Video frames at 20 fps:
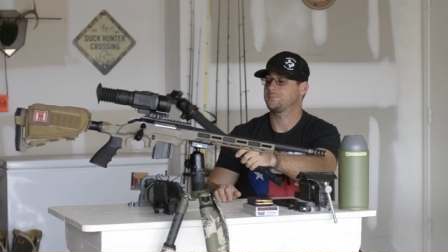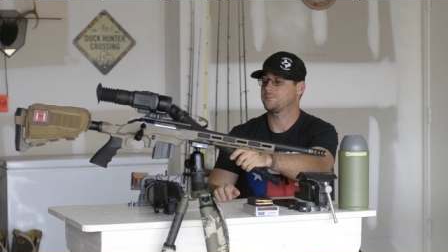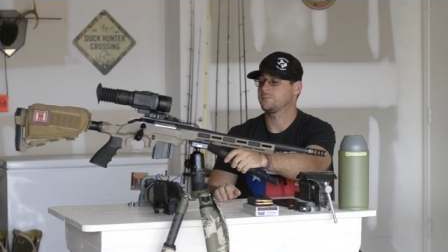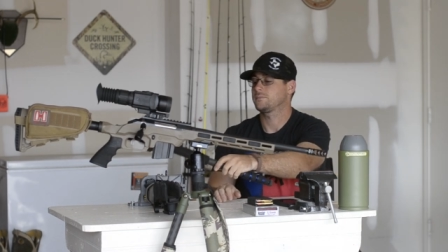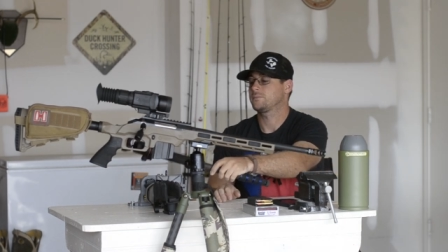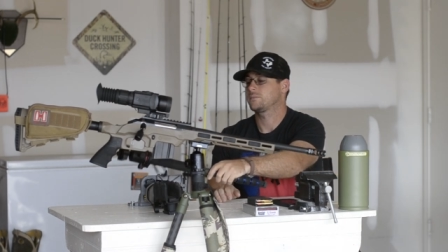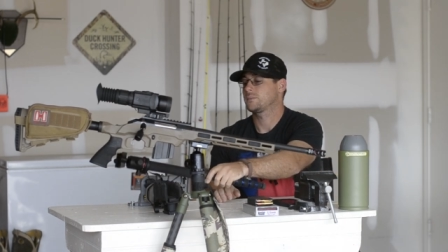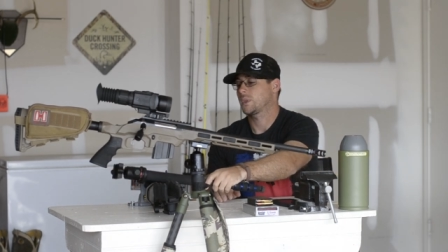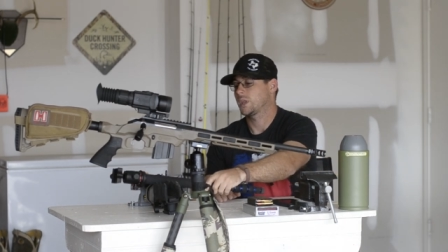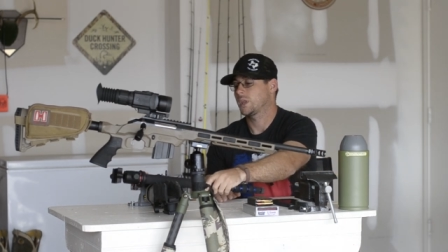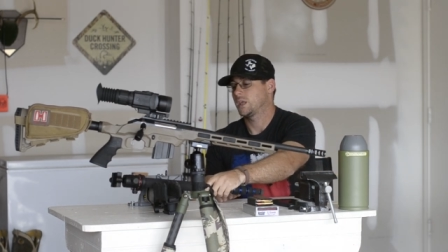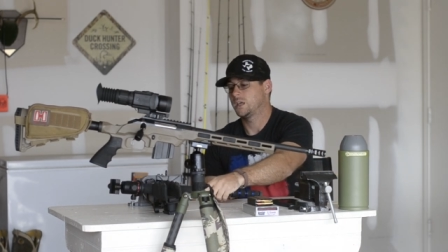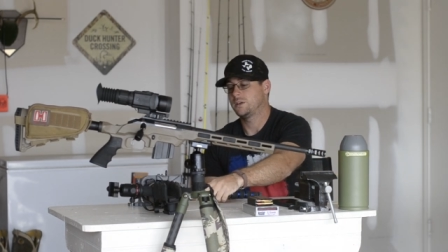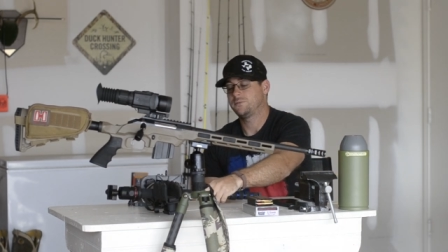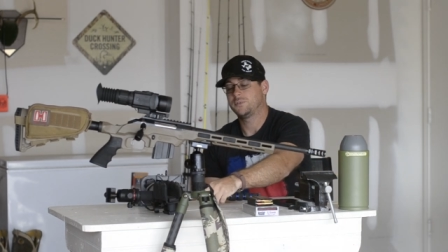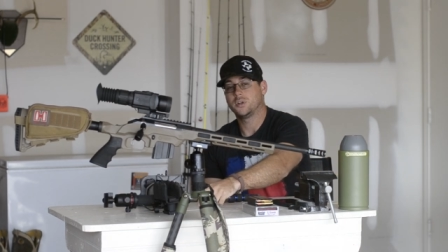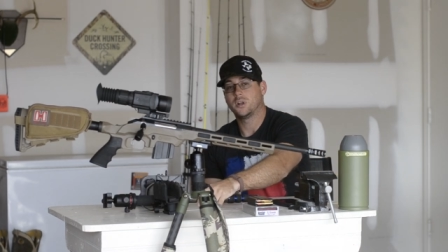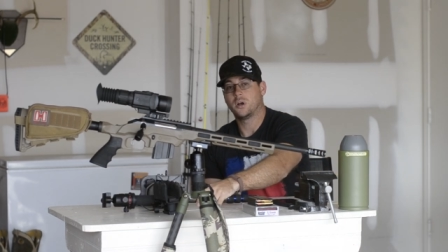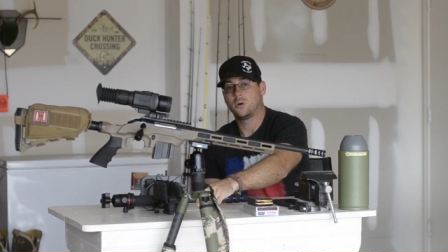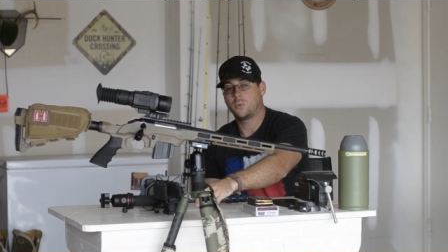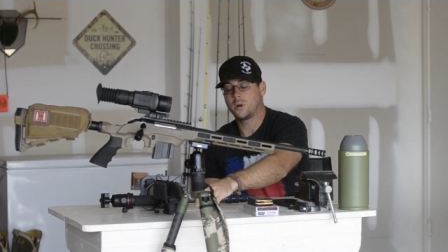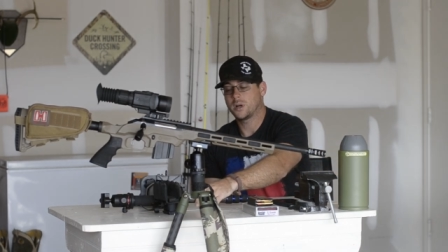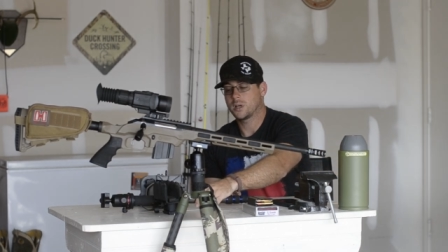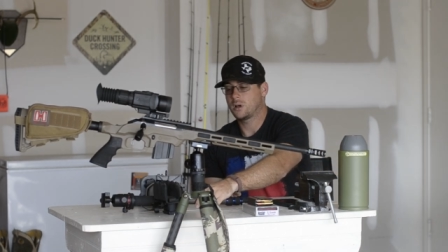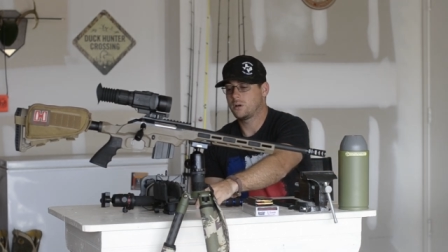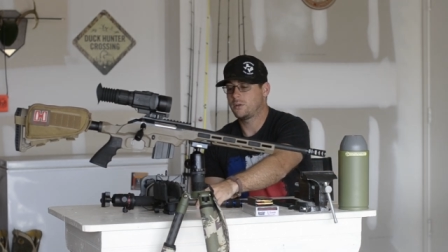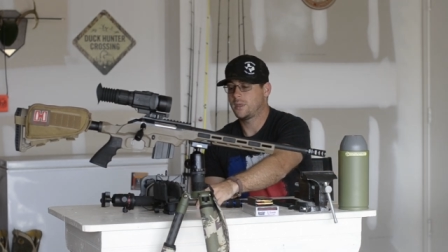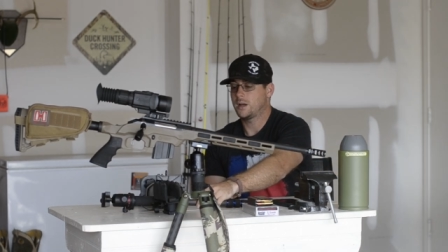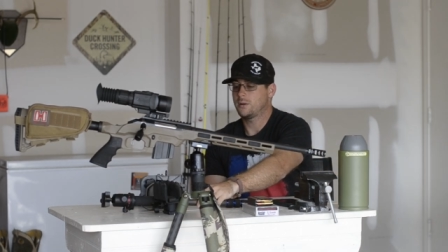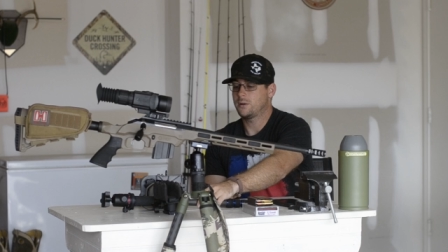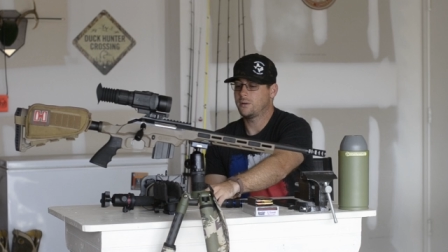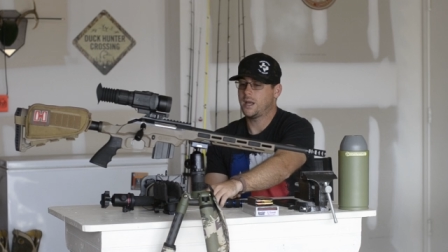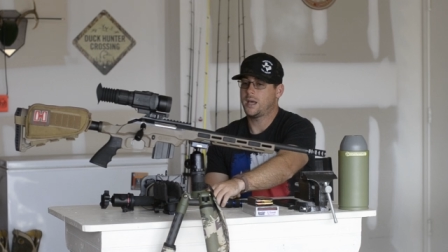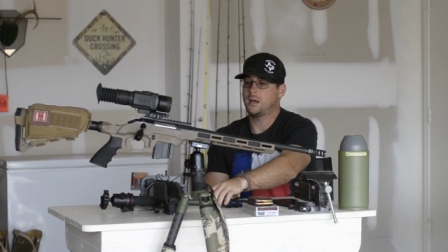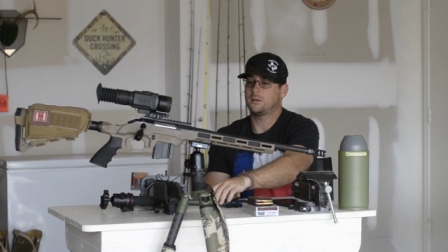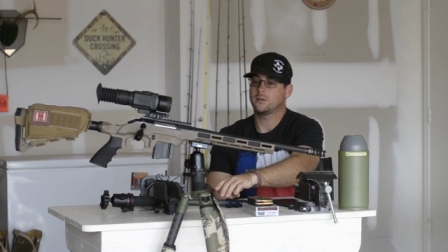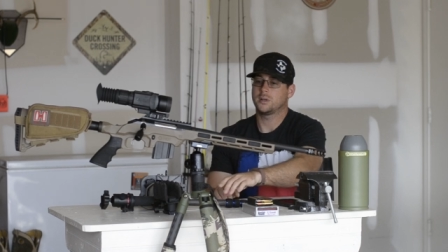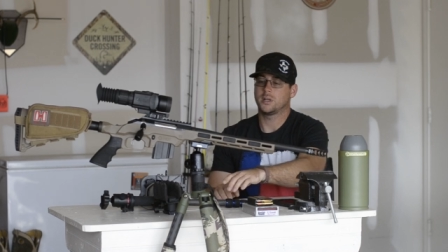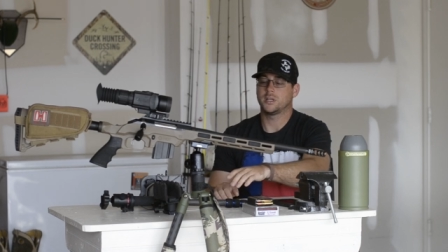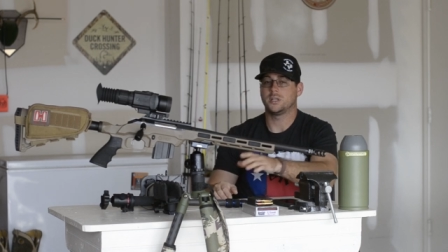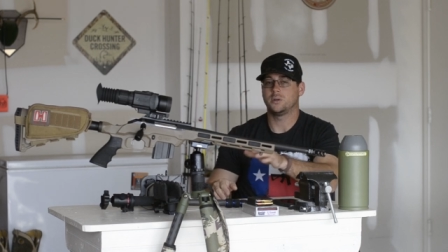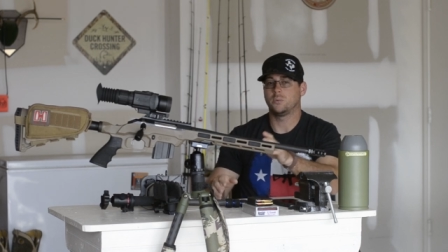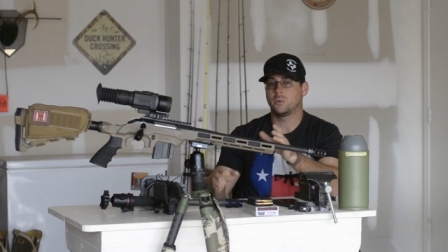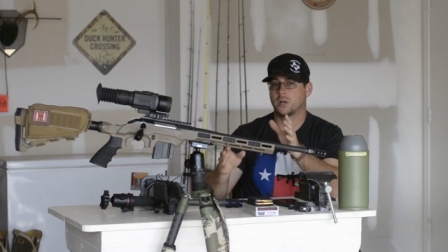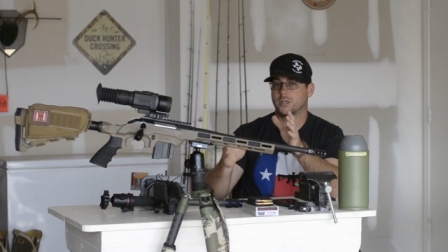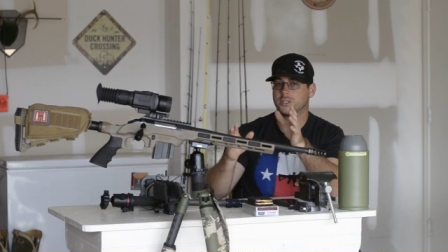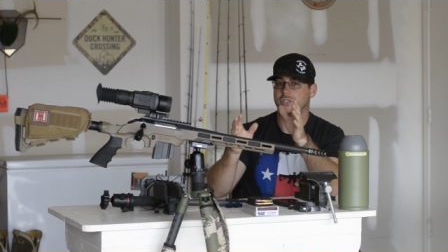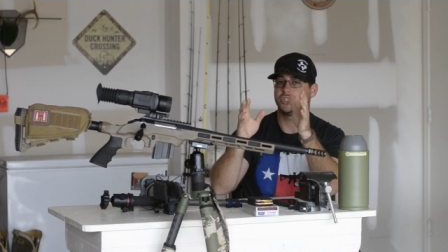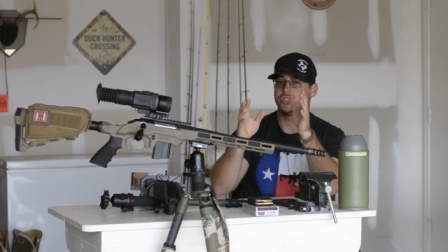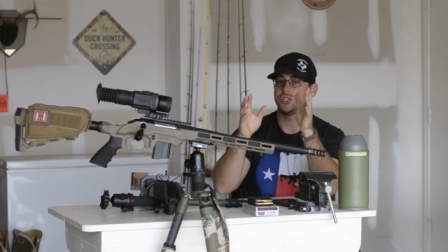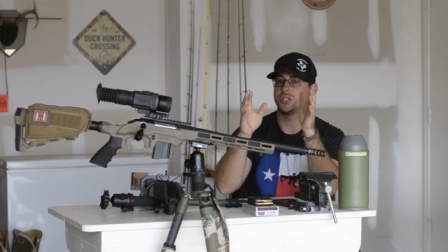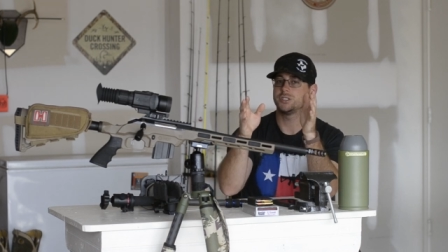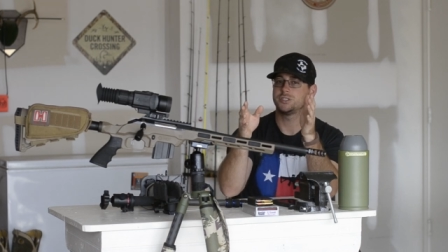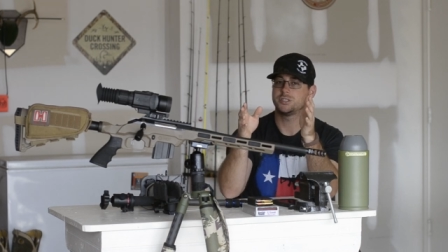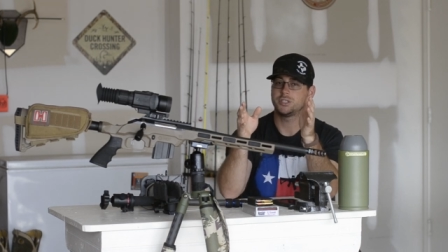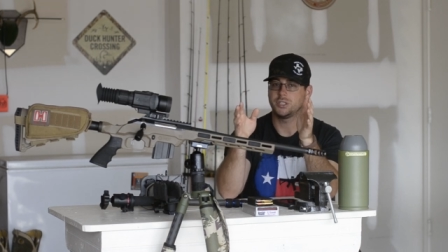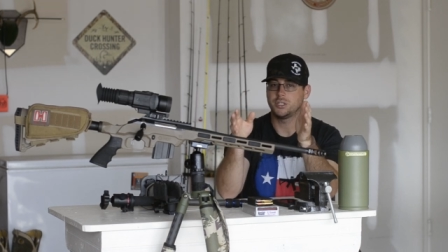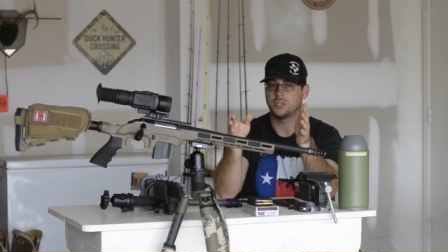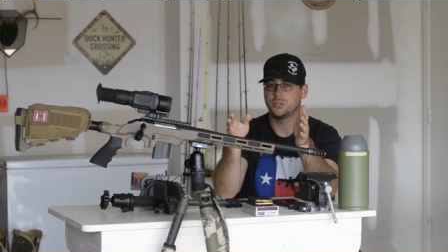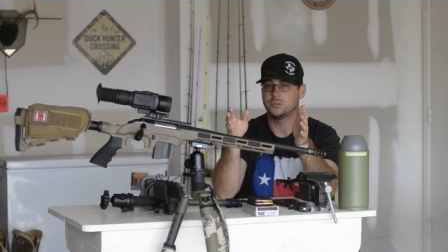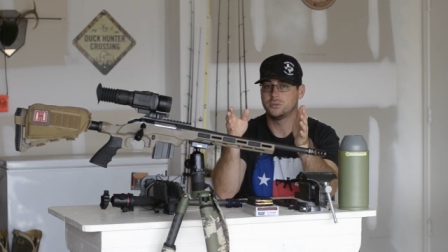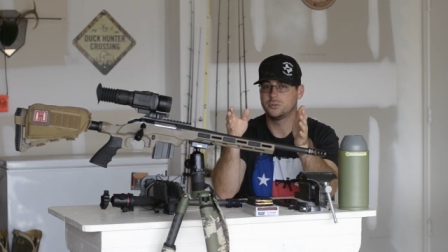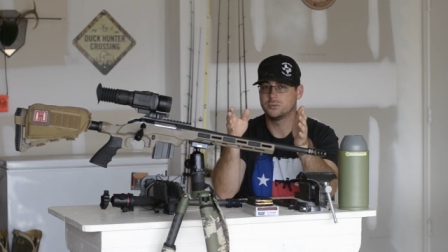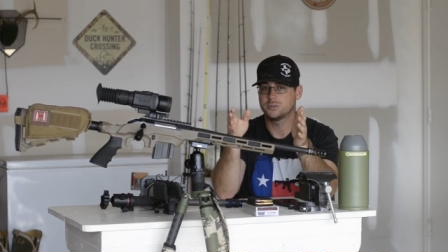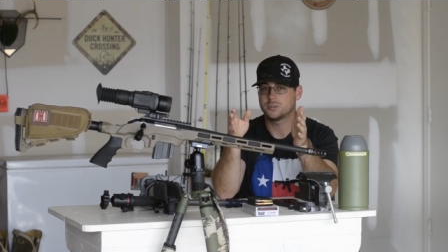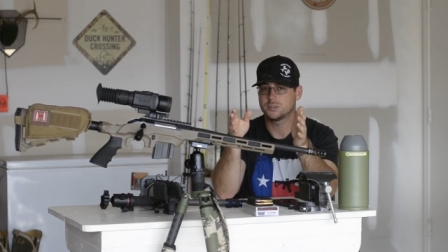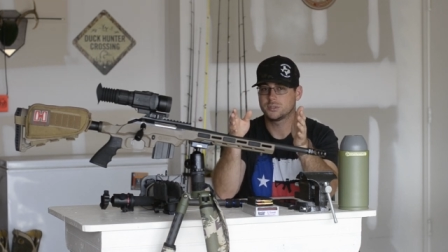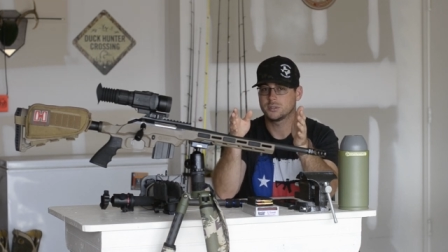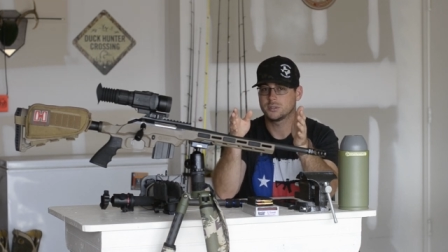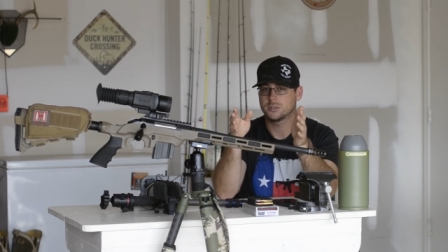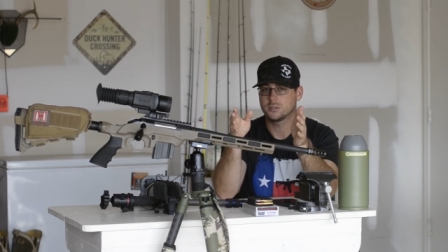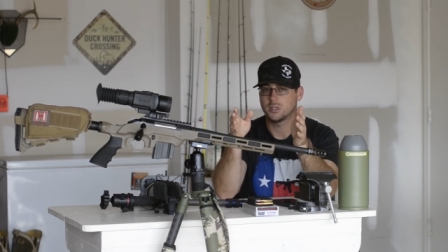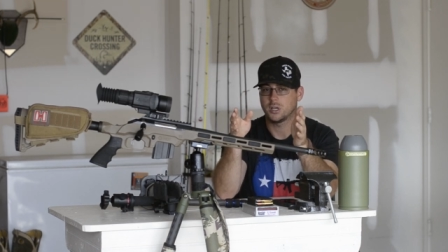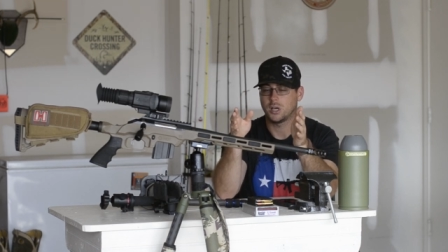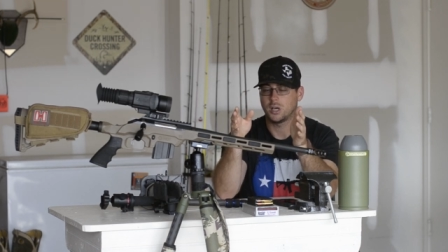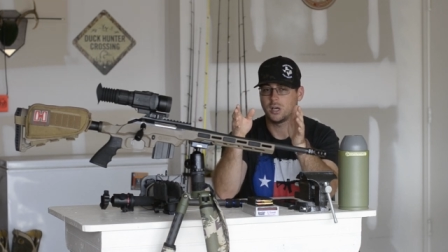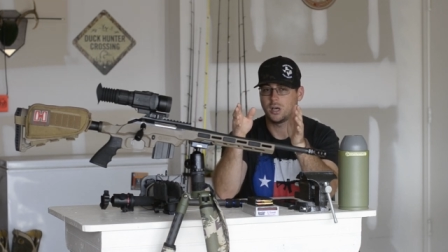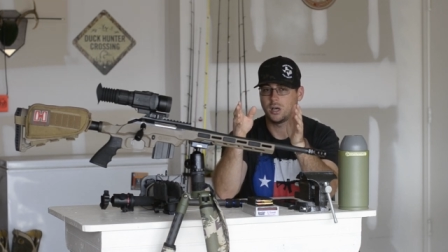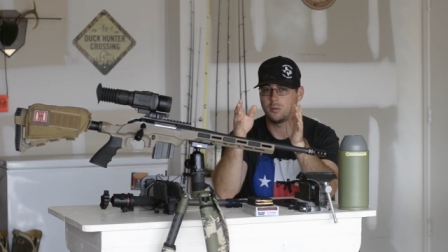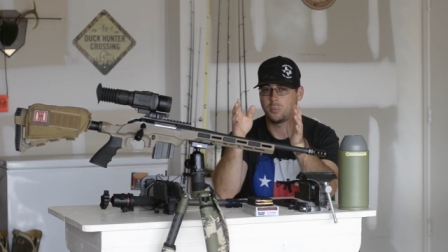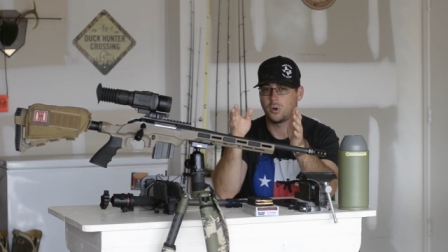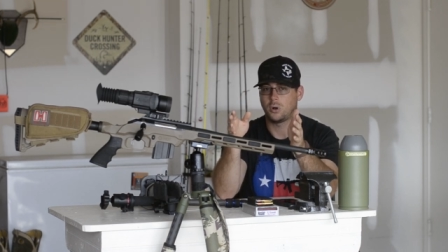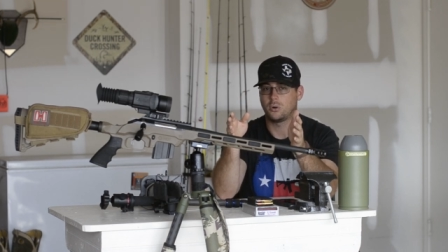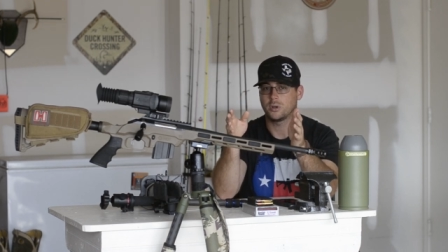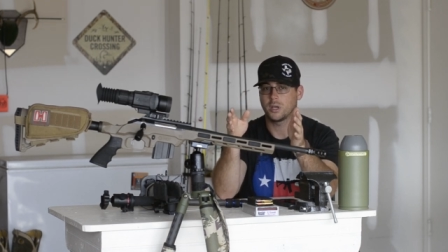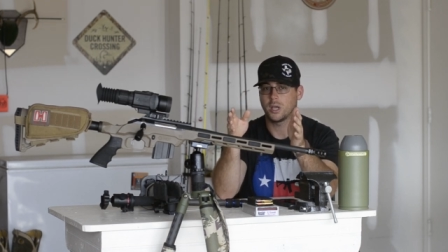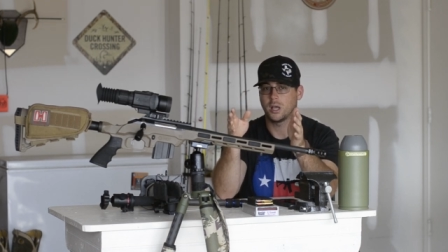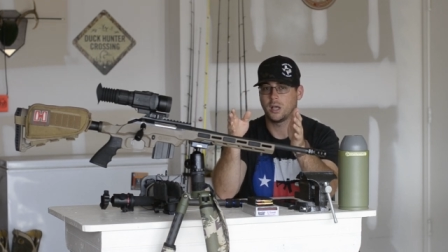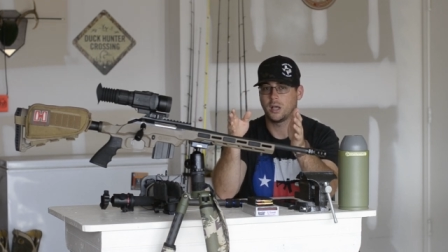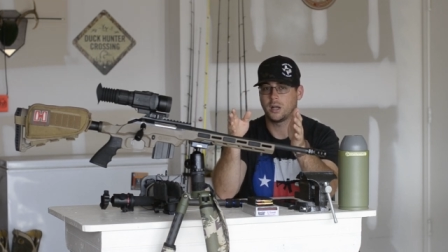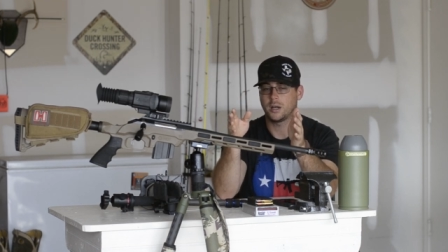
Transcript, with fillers: Um, if you don't want to go that route and you want to just use uh,